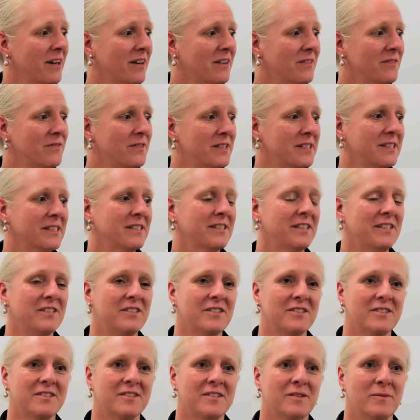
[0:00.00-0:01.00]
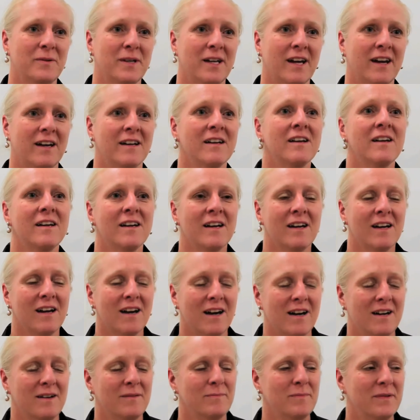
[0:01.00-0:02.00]
young physics teachers that we get
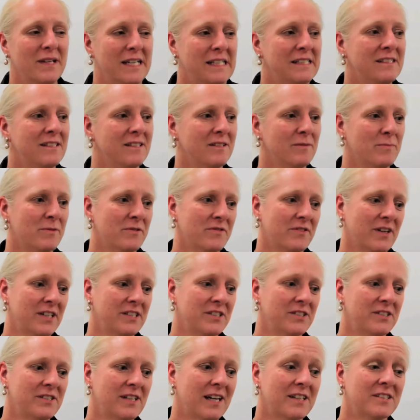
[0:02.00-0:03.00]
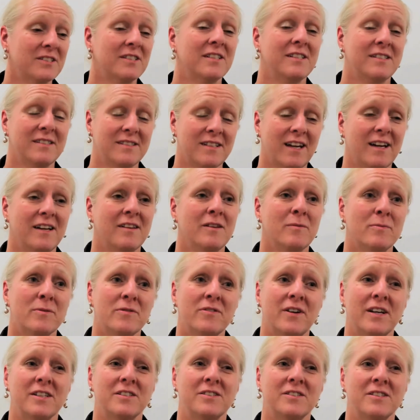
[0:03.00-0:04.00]
into the profession actually stay in the
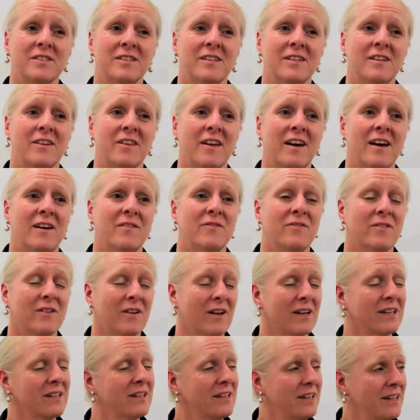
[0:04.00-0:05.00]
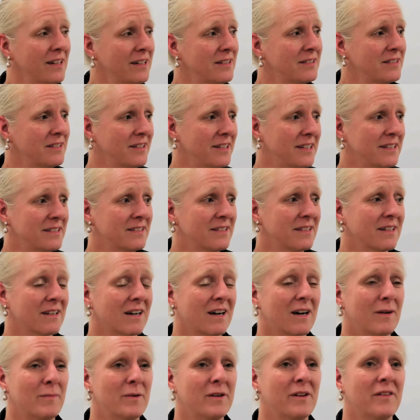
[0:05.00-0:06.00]
profession and are there for like years and years to
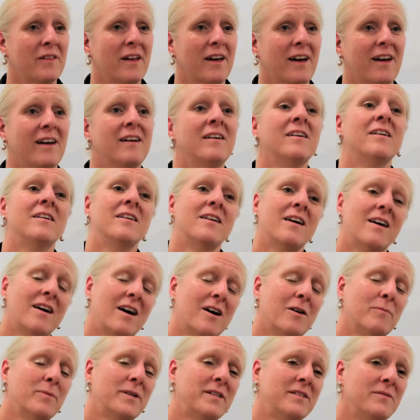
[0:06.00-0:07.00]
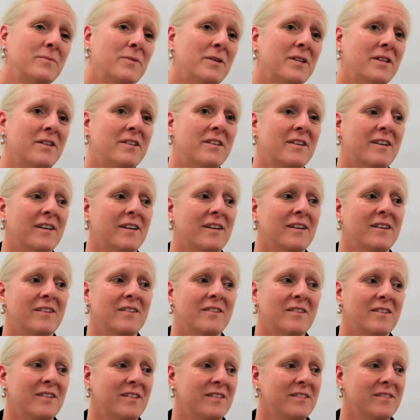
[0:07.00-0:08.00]
come and are there helping with
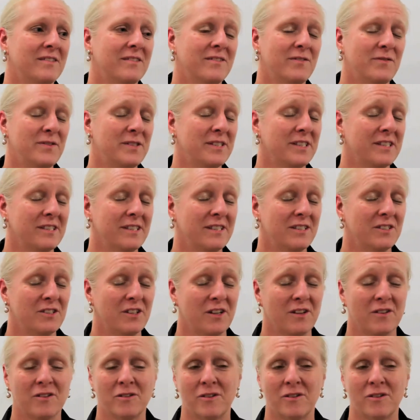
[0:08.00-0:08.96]
the physics teaching